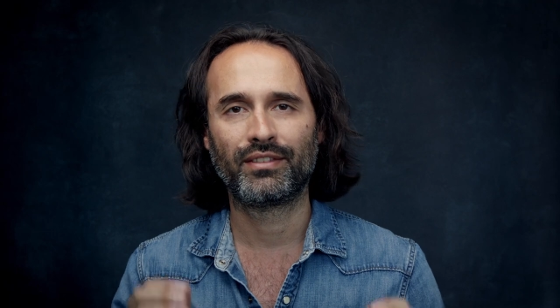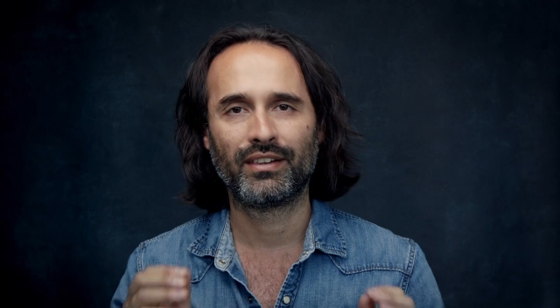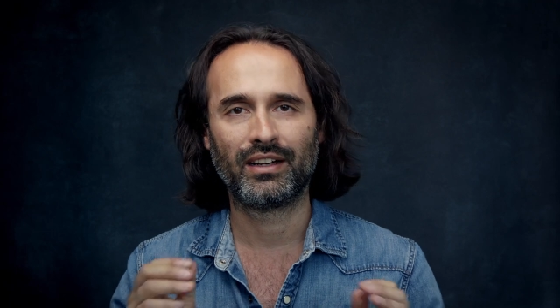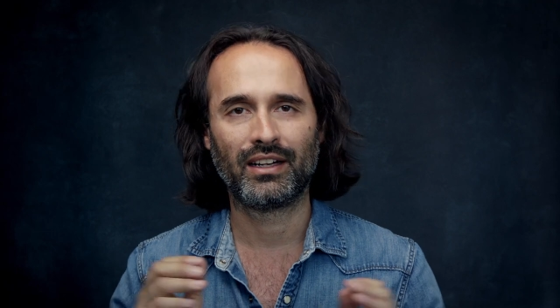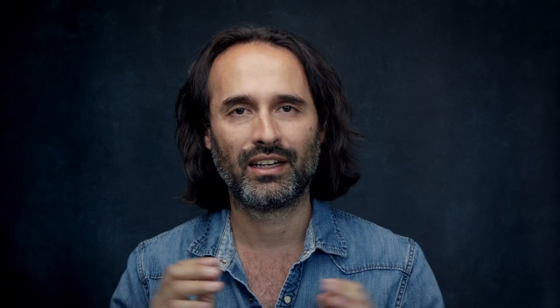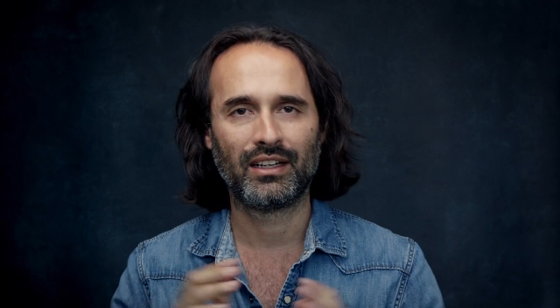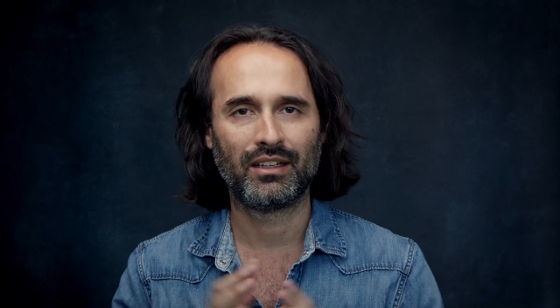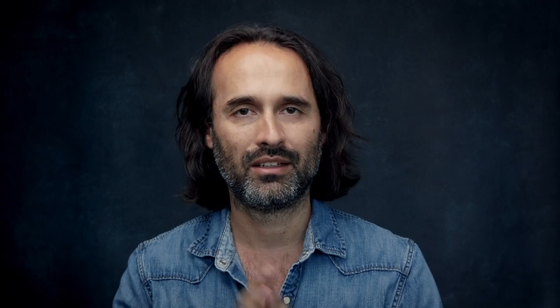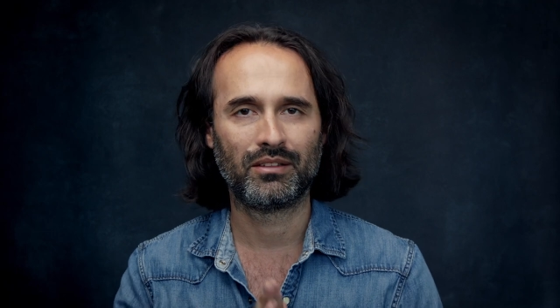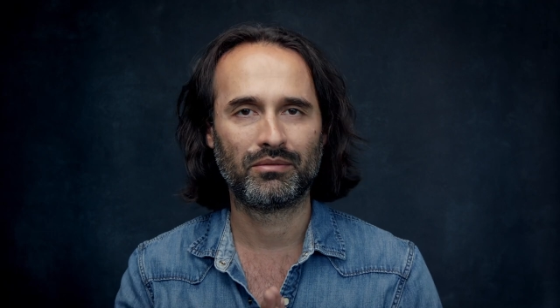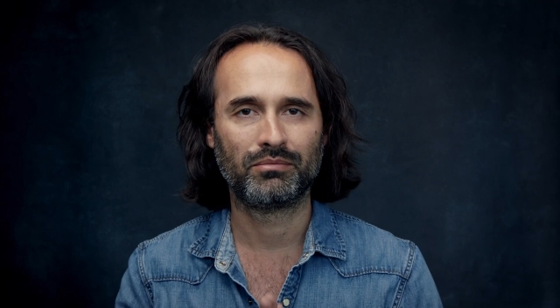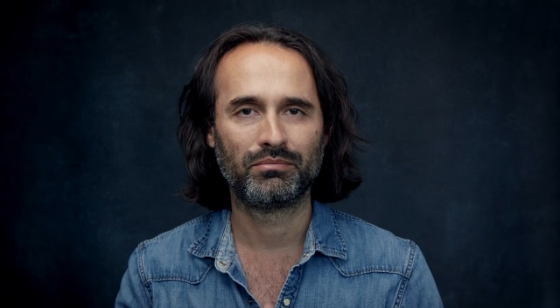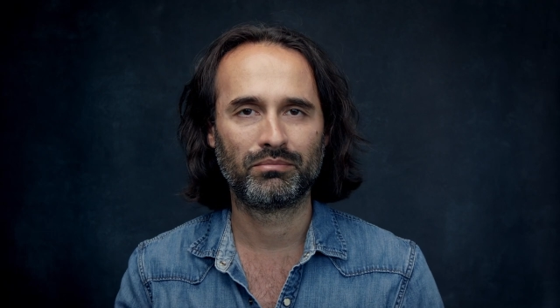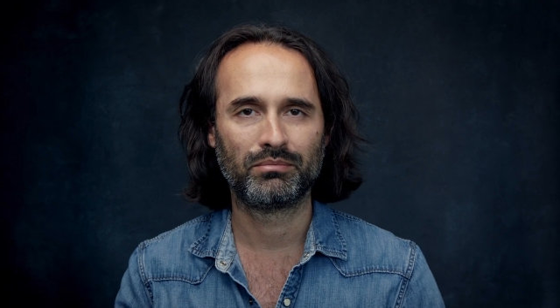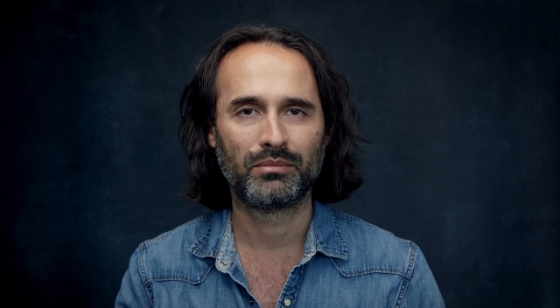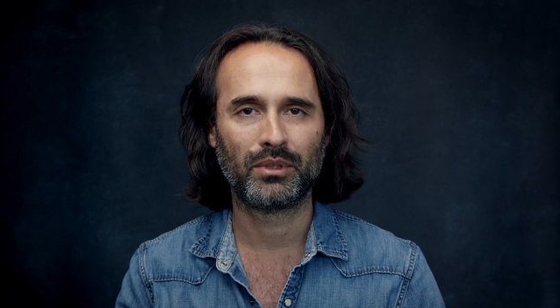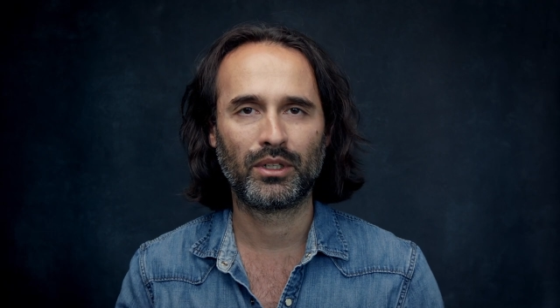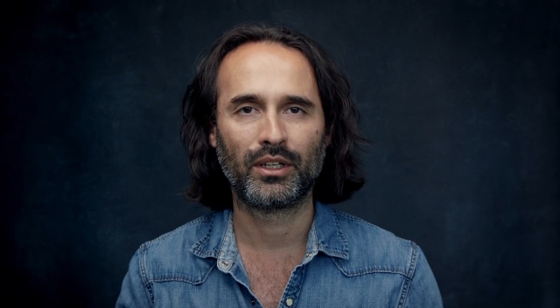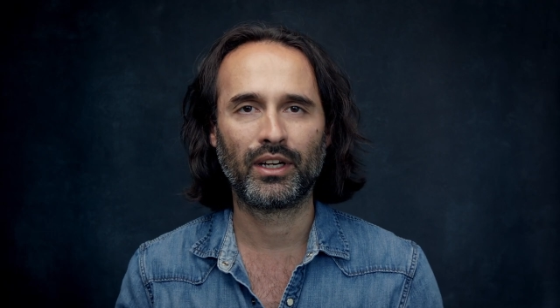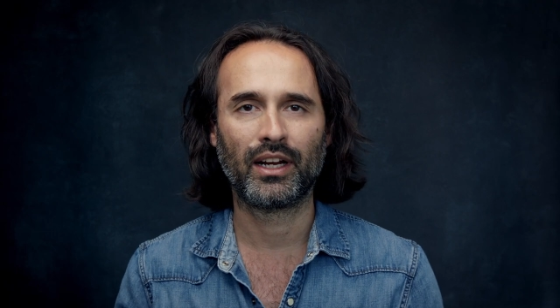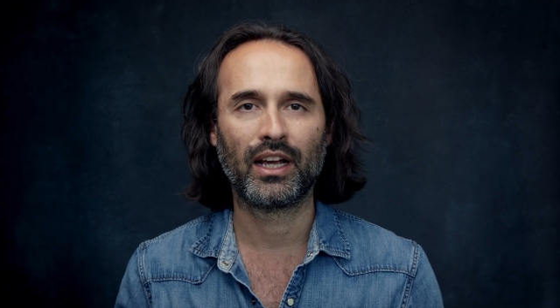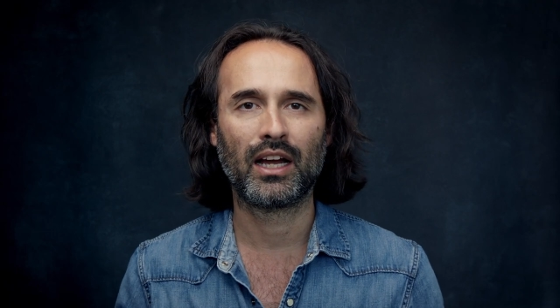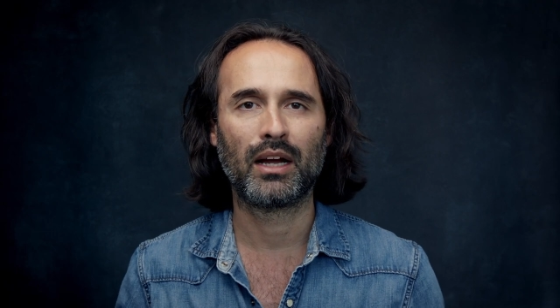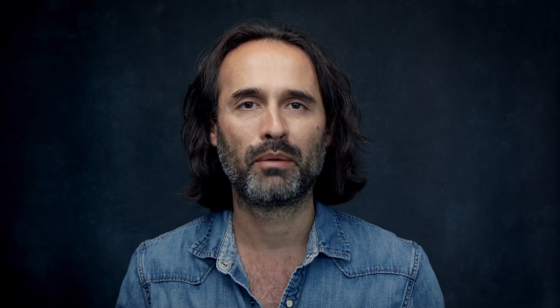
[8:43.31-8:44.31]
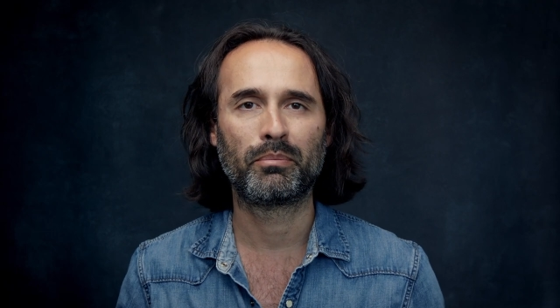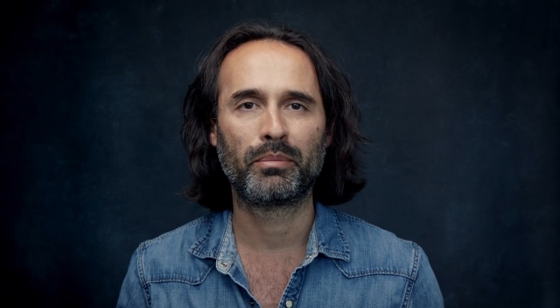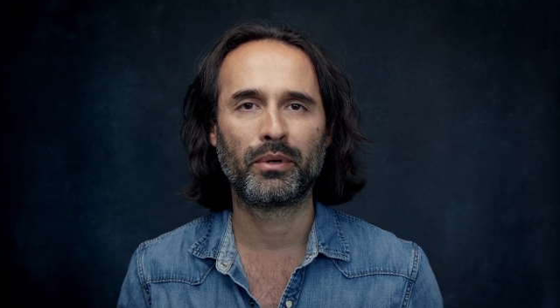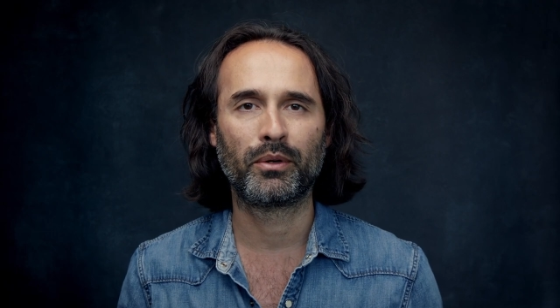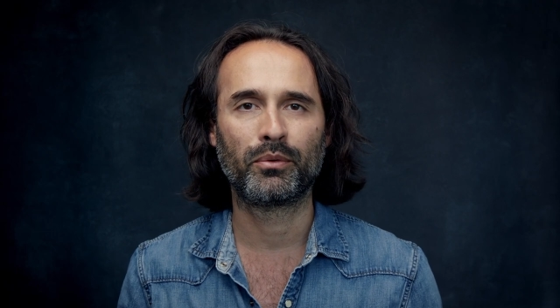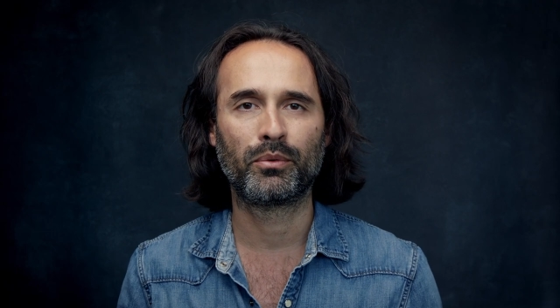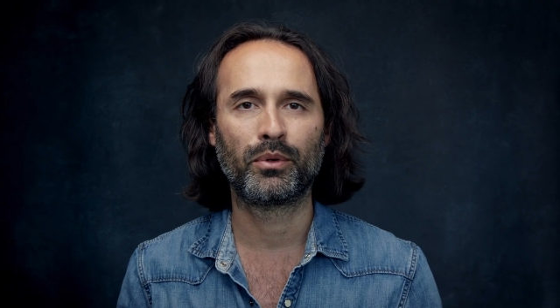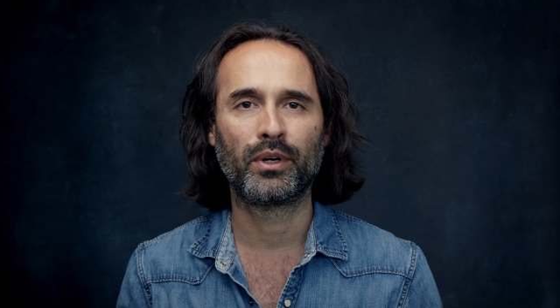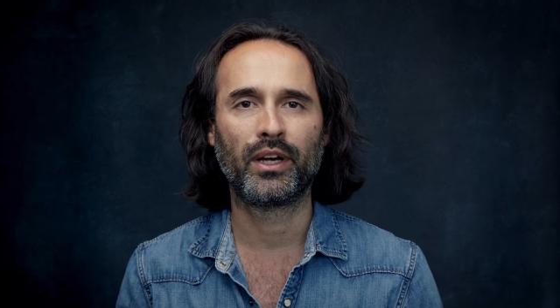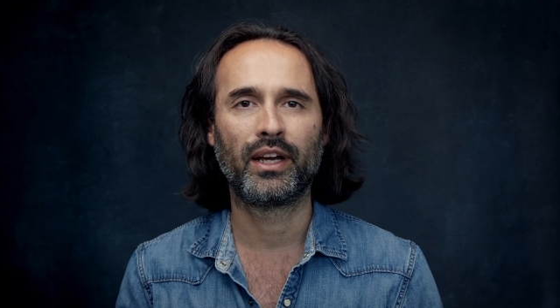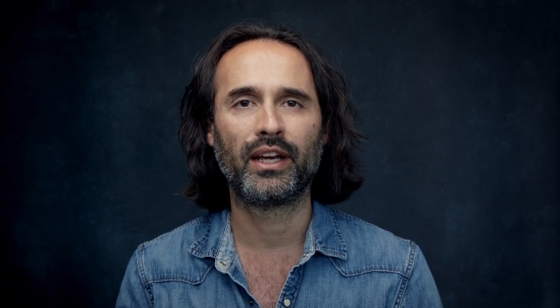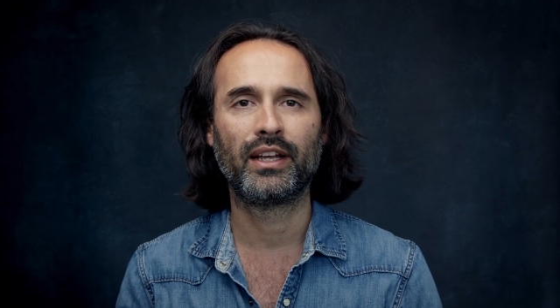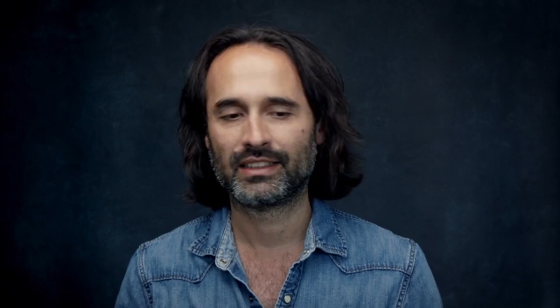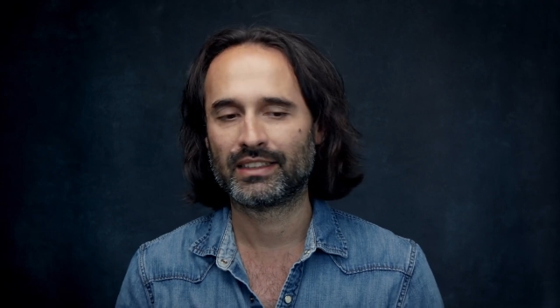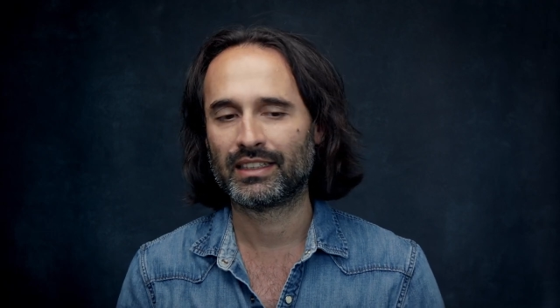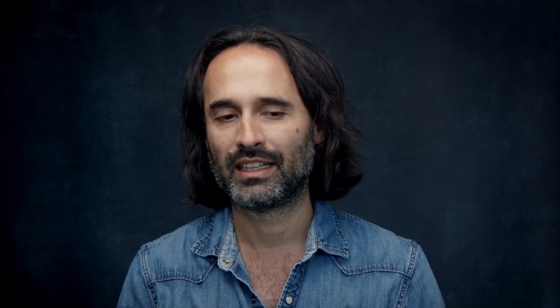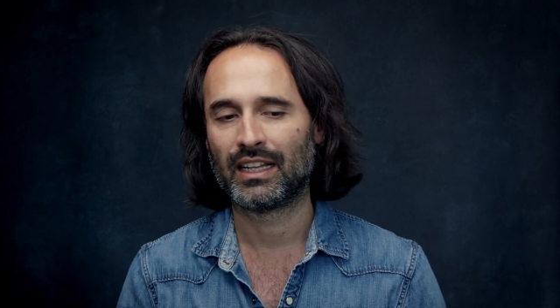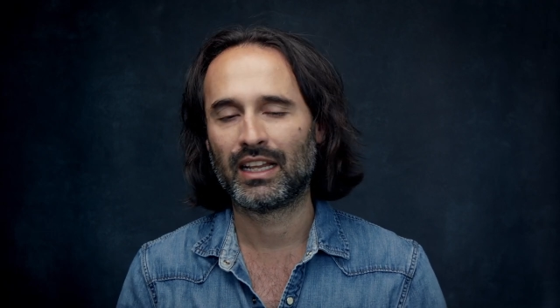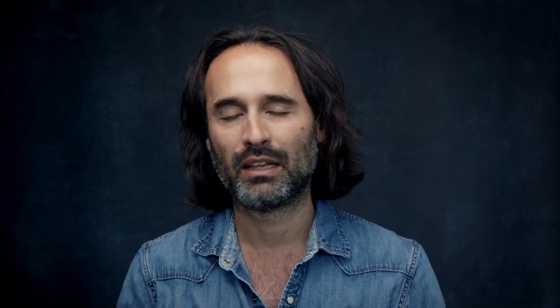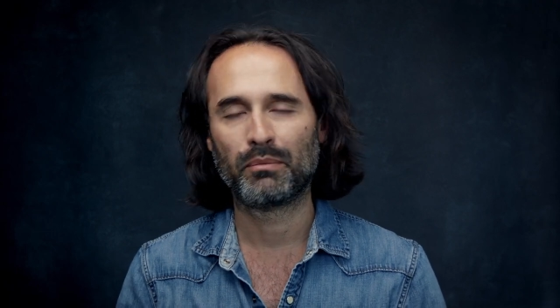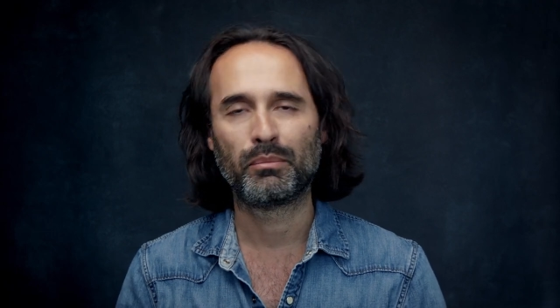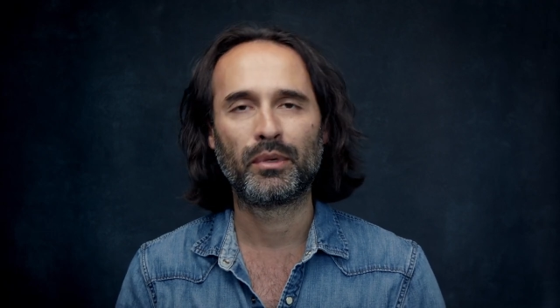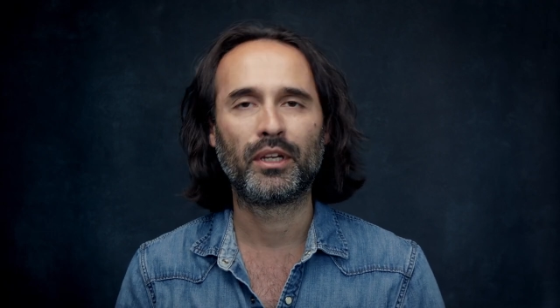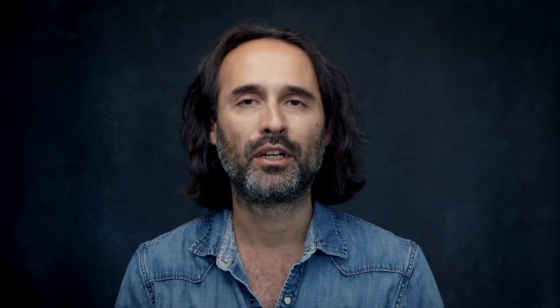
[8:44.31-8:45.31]
I'm very happy with
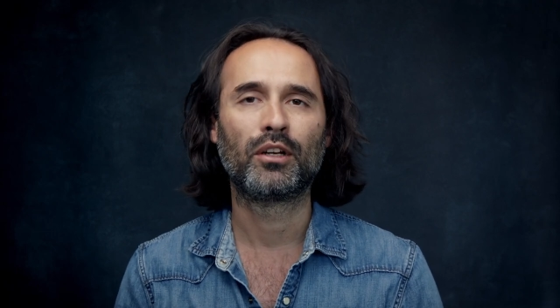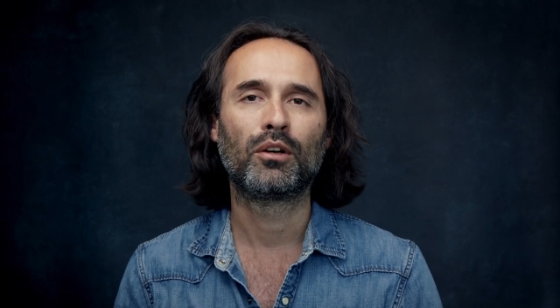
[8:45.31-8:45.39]
let me